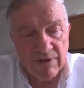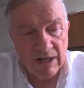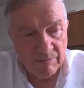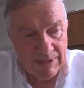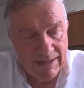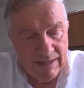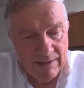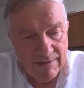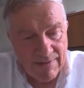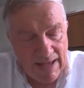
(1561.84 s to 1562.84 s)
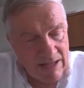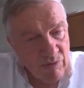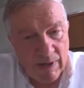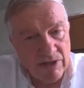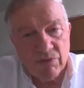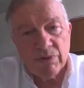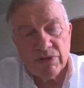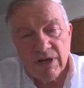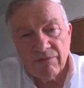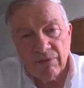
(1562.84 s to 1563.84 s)
developed. That's why this
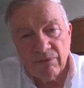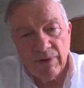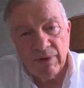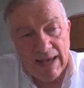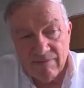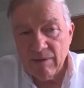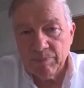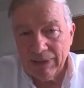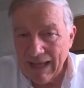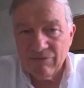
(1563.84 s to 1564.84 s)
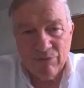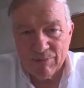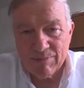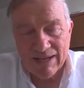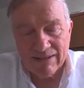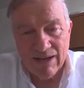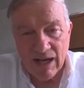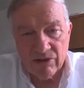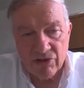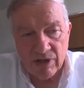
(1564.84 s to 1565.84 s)
one's different. We have a platform
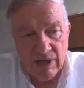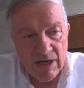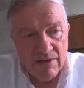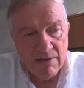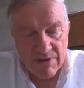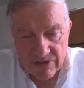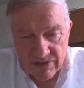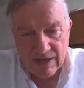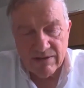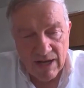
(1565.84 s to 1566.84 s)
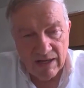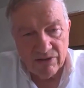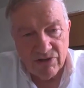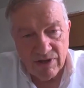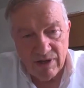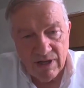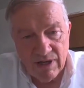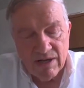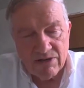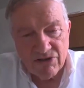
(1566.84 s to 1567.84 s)
technology. This technology
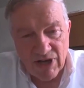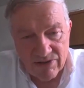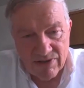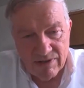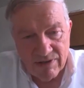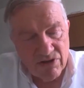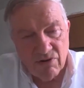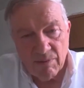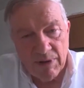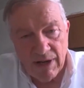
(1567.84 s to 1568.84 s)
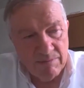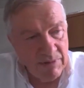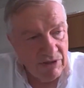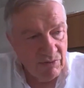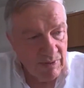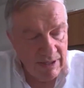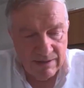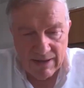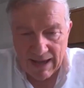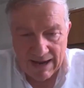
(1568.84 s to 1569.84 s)
doesn't discriminate
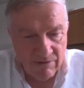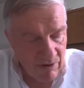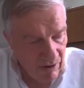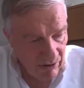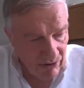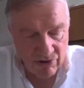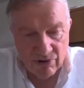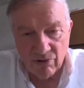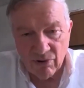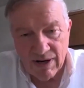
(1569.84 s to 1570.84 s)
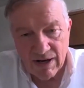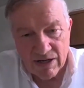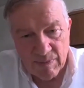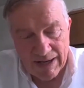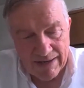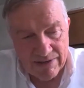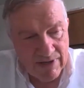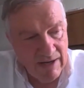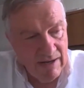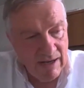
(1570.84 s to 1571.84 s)
between agriculture or cosmetics.
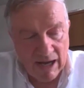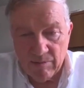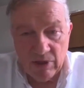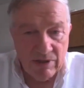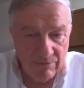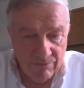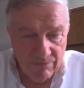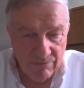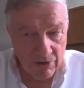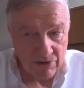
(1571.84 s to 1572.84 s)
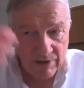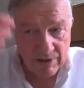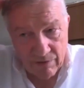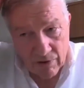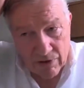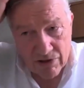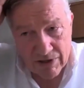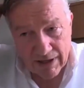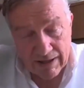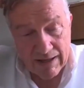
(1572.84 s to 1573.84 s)
I'm looking forward, personally, if you can
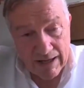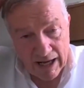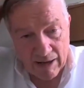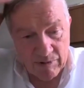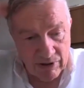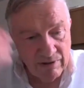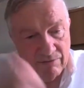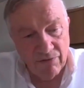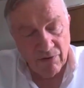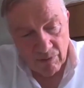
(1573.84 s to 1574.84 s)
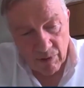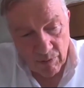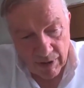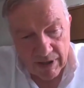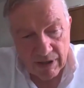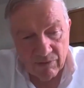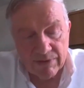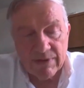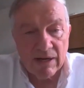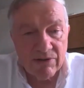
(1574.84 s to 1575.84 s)
see, we're working
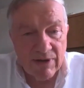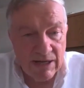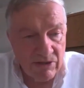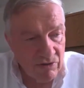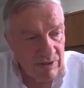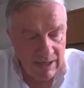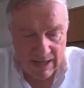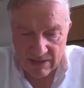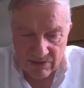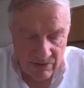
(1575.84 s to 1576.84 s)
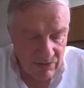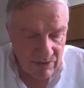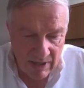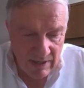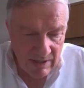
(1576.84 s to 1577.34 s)
with Dr. Adrienne Denese, who's